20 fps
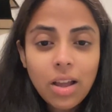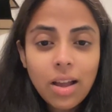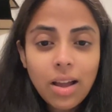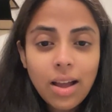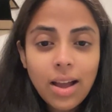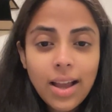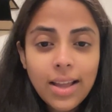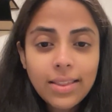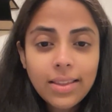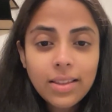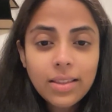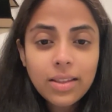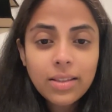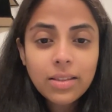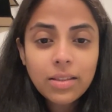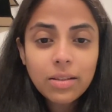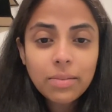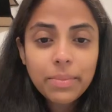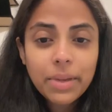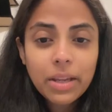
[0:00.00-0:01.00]
I think they
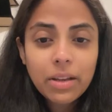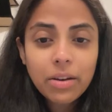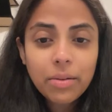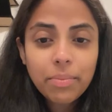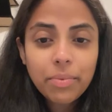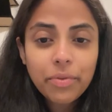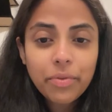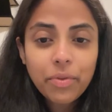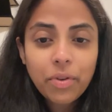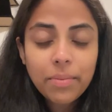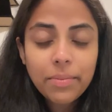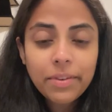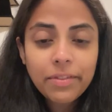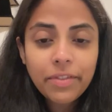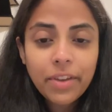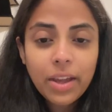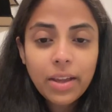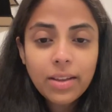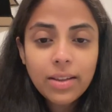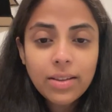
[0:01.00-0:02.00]
still make her perform in
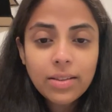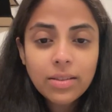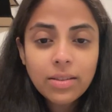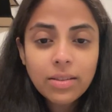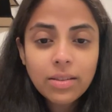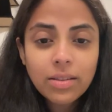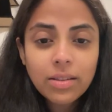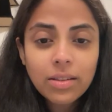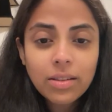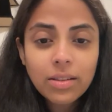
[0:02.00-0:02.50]
Vegas.